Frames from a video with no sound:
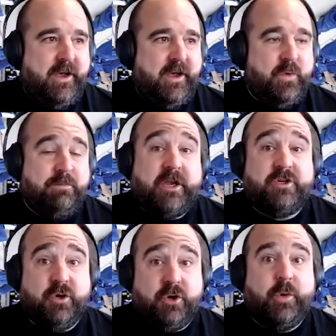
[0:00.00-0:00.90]
and we make
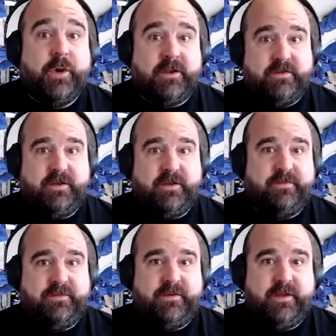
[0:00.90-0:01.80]
sure we're
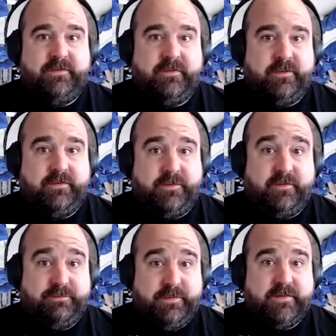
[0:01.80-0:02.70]
conservative in terms
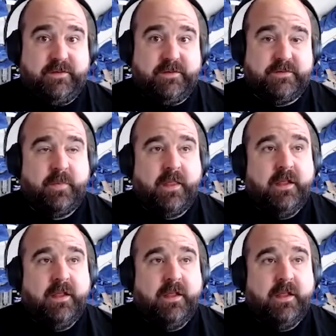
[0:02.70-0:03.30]
of maintenance.